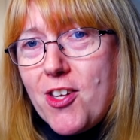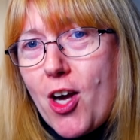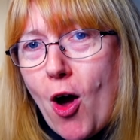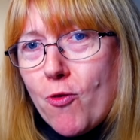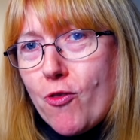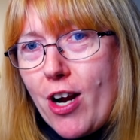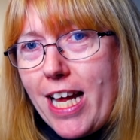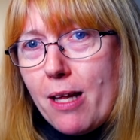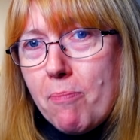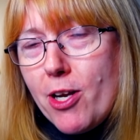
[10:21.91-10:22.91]
you can't
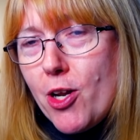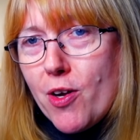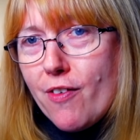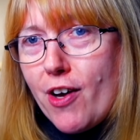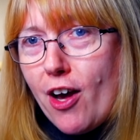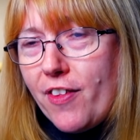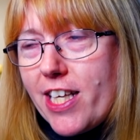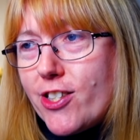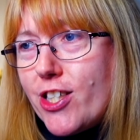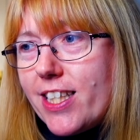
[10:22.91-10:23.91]
really maneuver on the
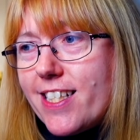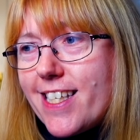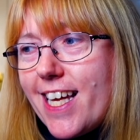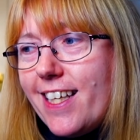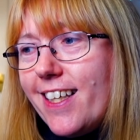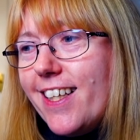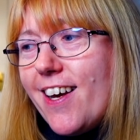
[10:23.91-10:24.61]
agility,